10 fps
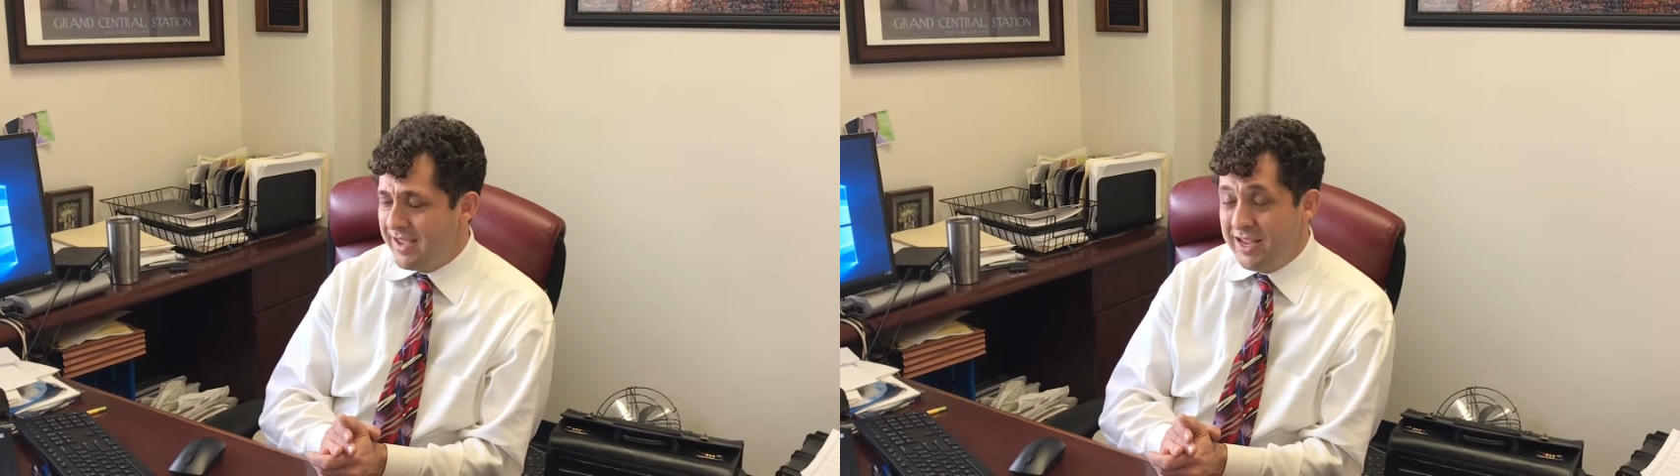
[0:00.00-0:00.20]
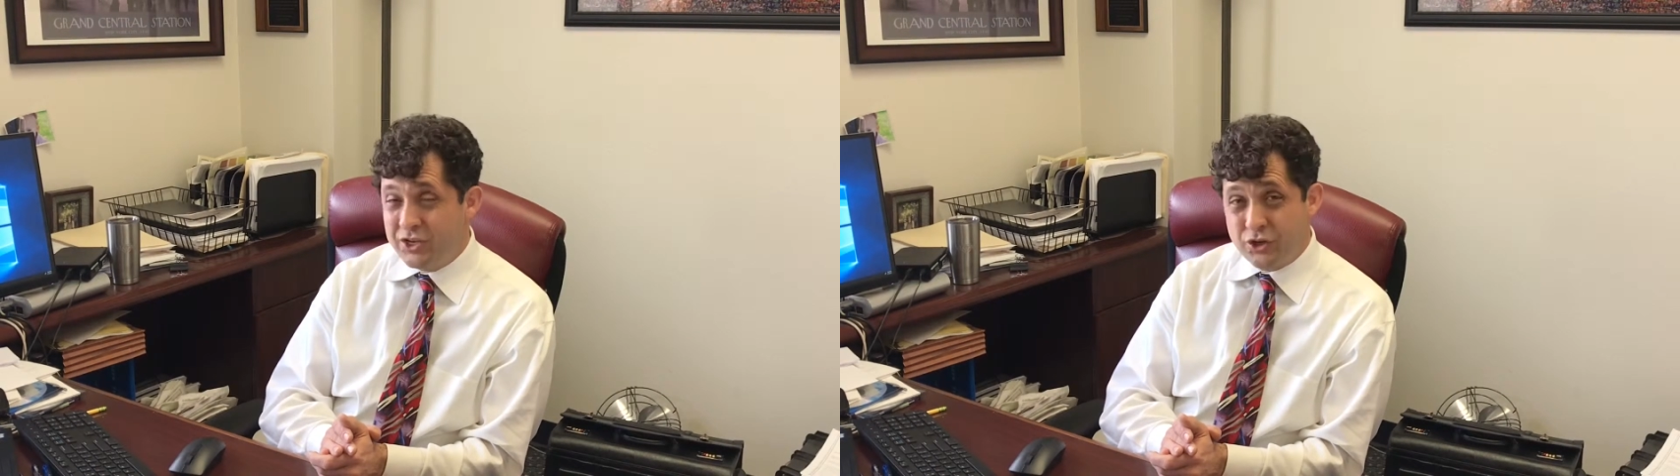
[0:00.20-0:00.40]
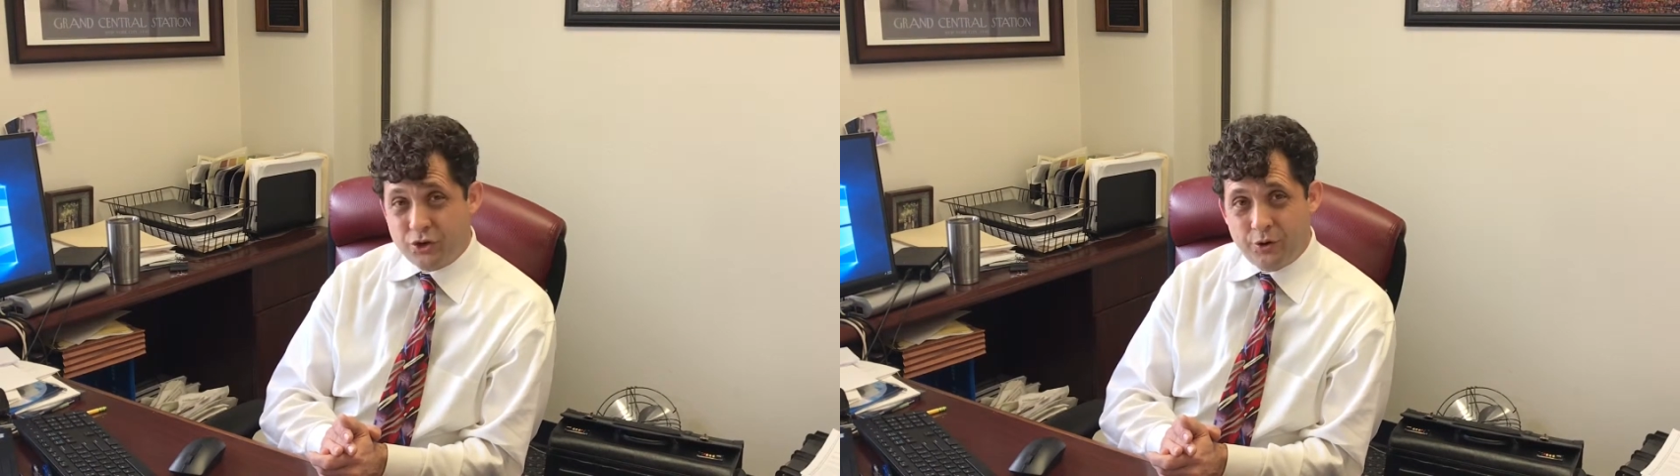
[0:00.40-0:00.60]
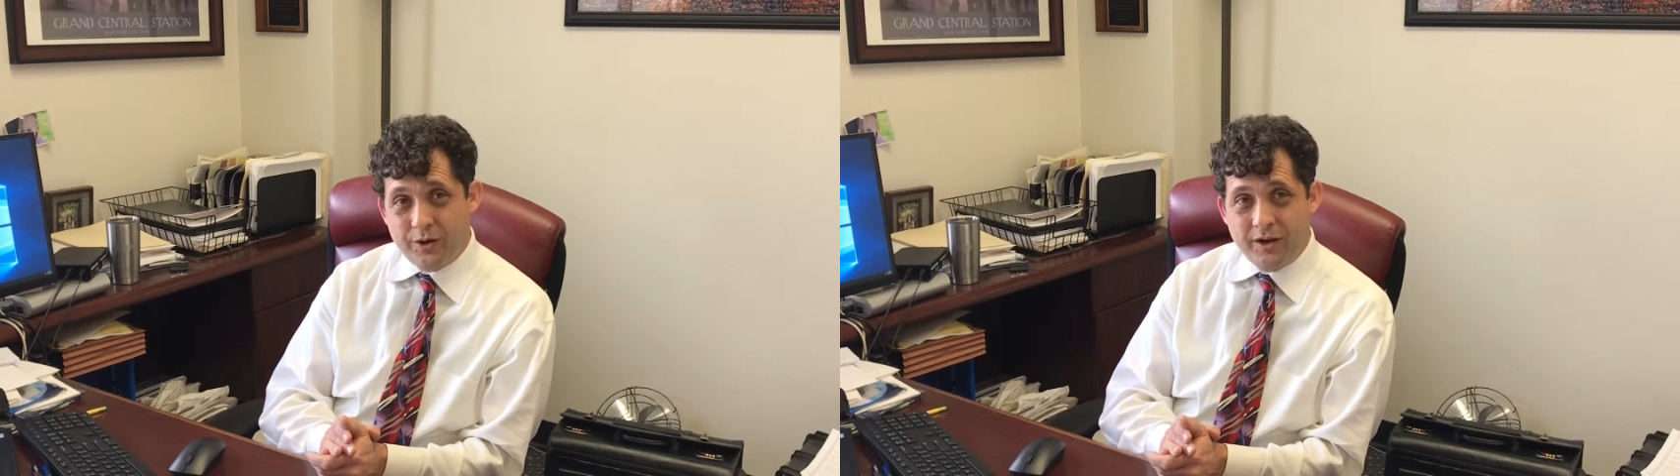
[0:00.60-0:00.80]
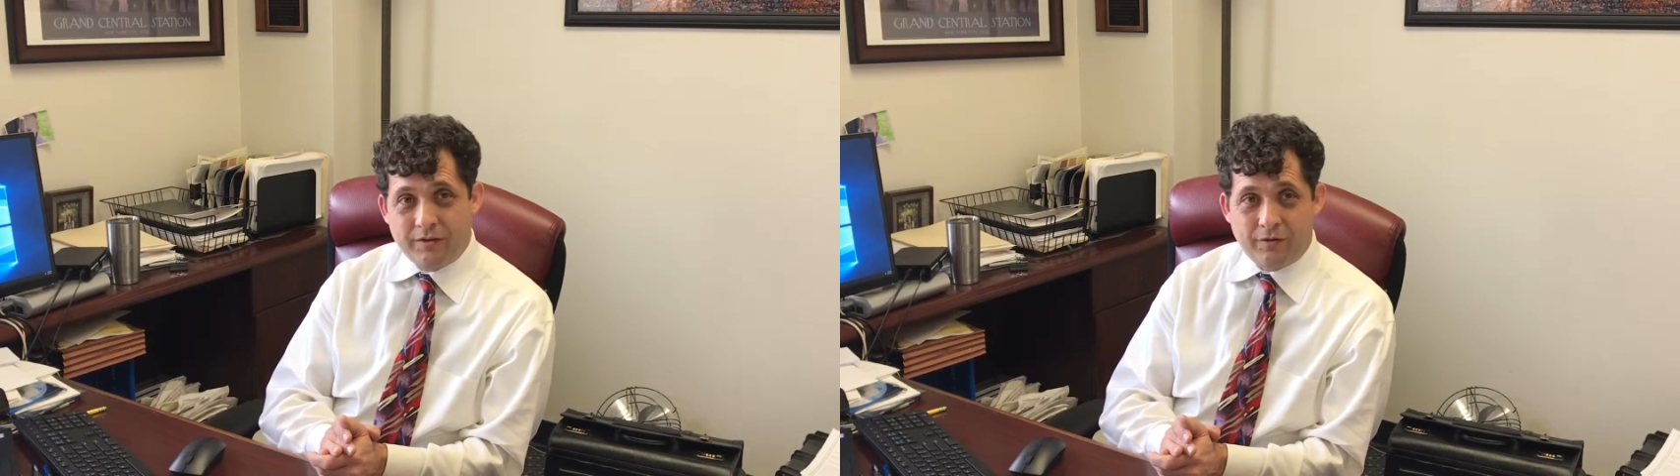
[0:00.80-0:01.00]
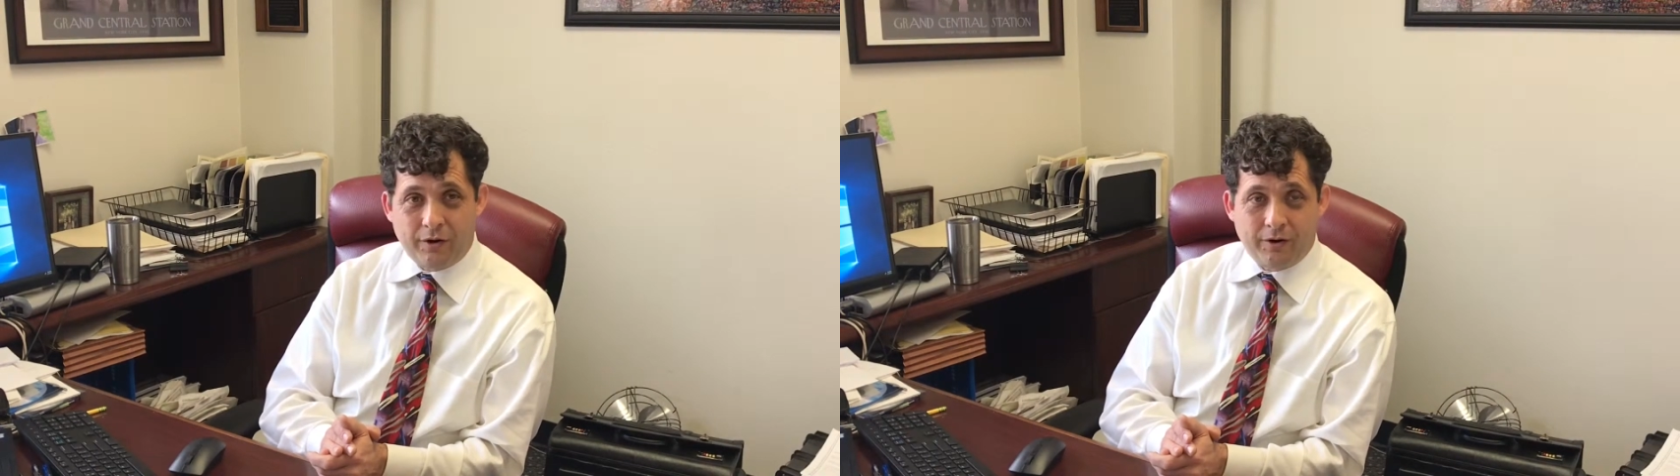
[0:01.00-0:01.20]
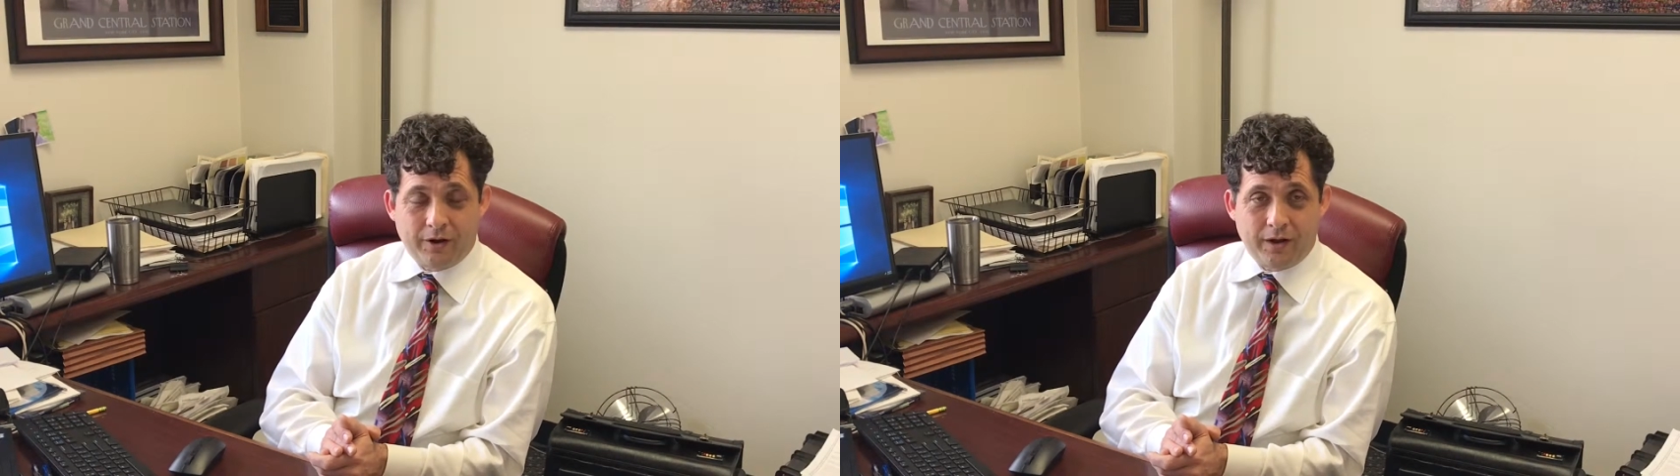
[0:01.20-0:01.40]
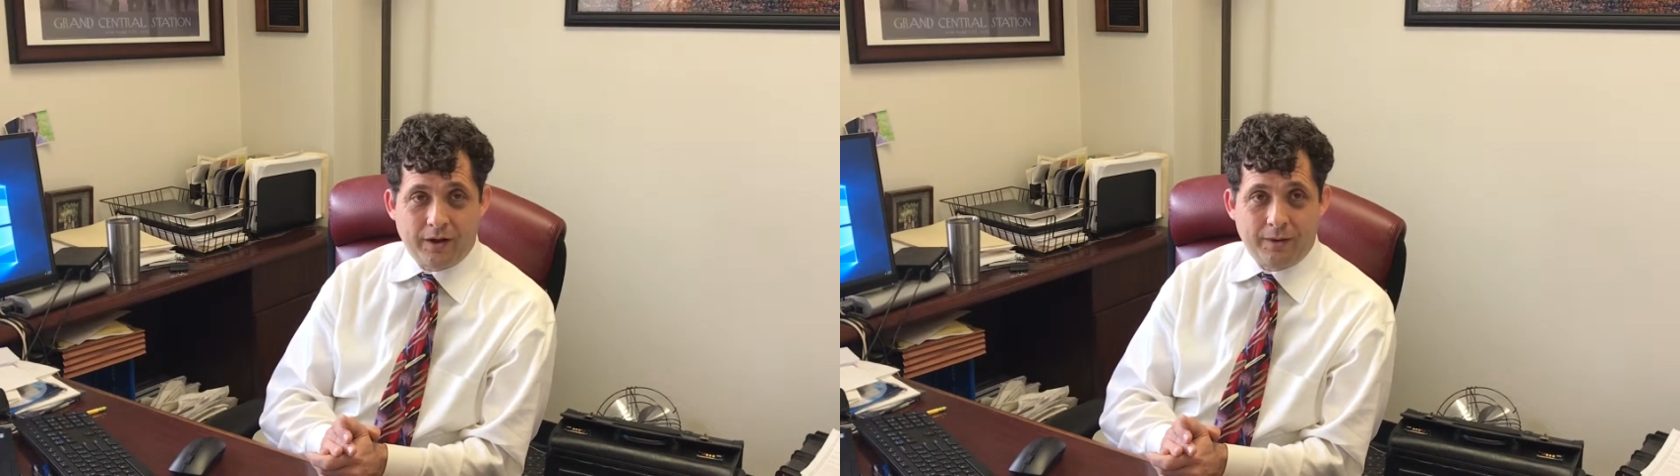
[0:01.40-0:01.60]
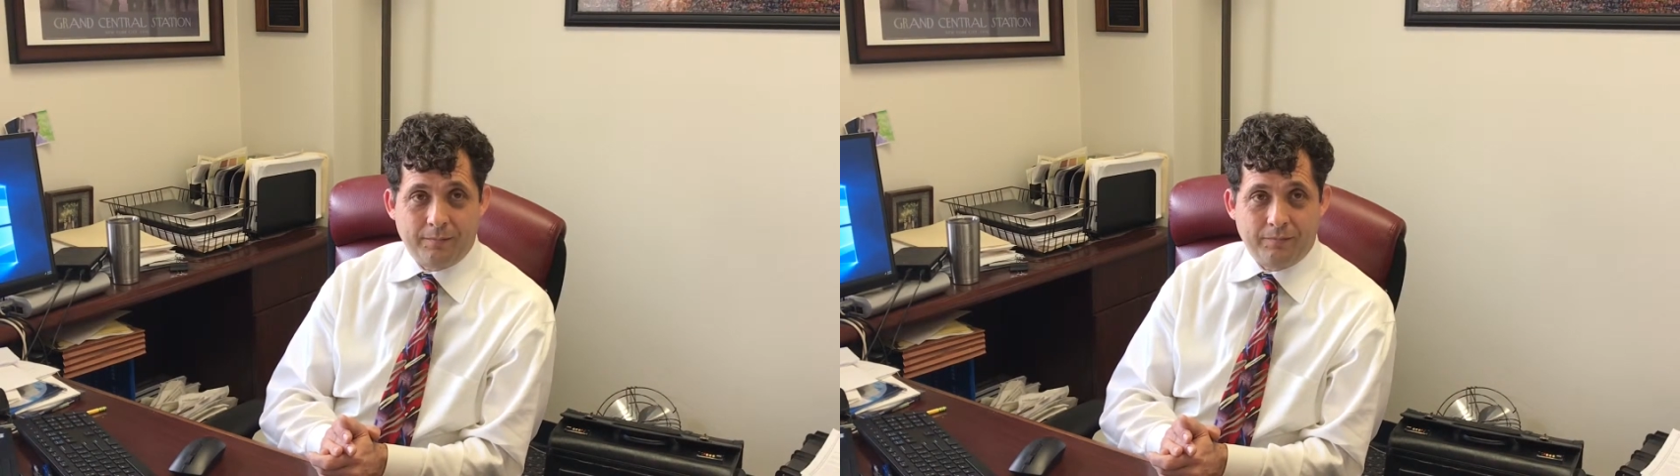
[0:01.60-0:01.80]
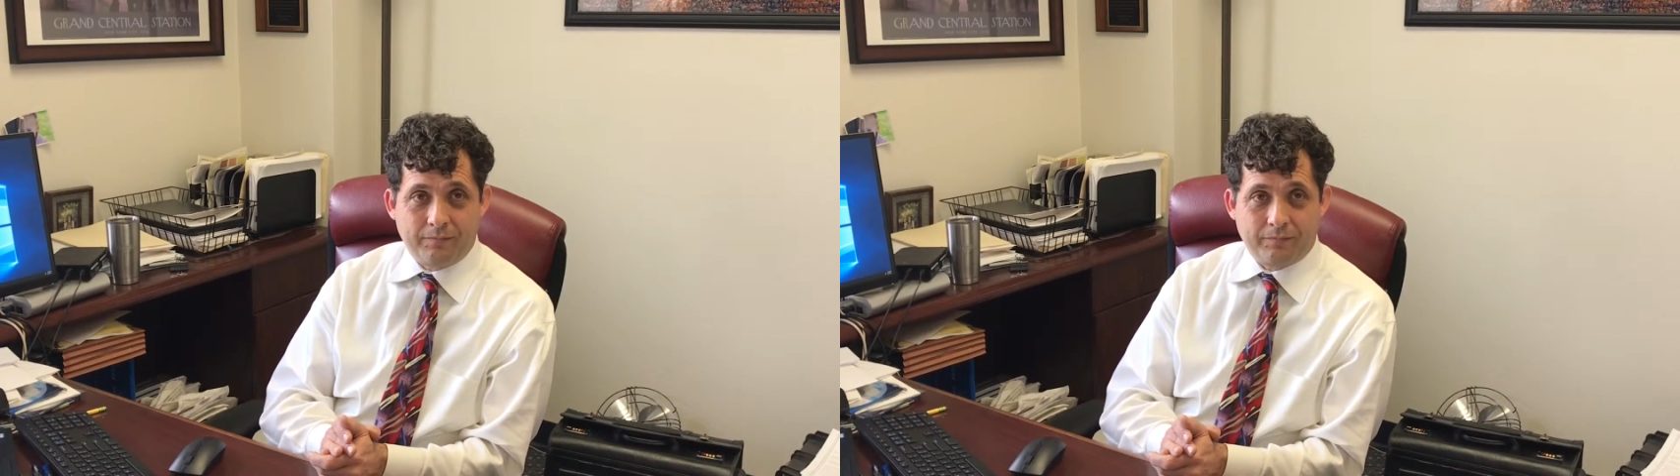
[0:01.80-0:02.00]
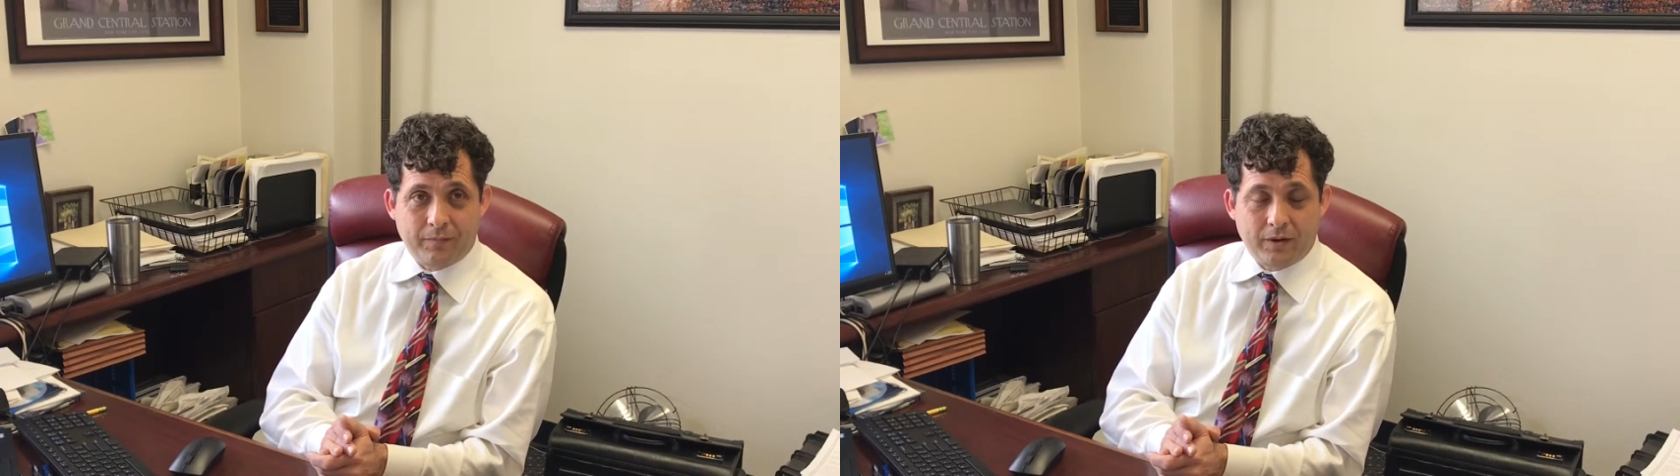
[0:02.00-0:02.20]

Each attorney of our um,